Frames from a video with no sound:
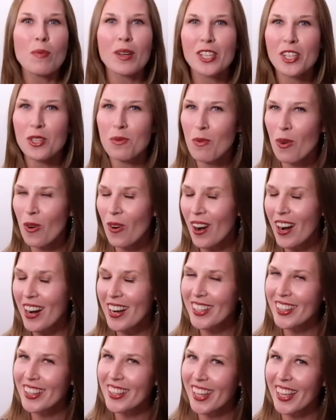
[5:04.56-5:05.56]
much
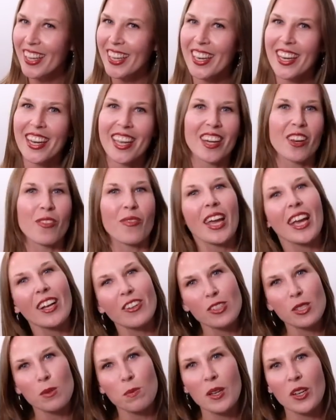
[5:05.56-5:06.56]
more like a native
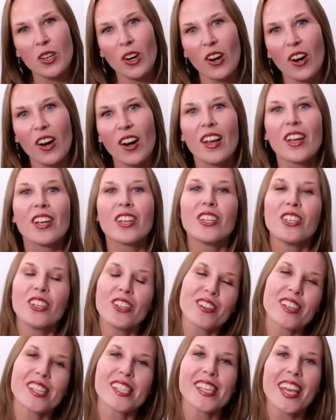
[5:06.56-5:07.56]
English speaker,
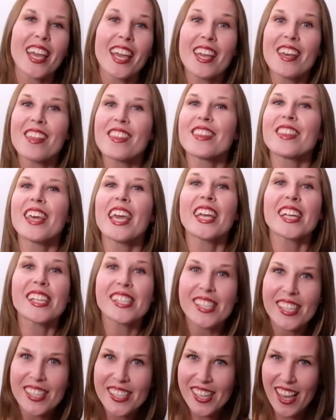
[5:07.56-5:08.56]
you can say thanks
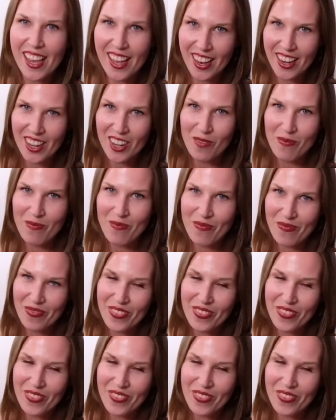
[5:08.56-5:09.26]
a ton,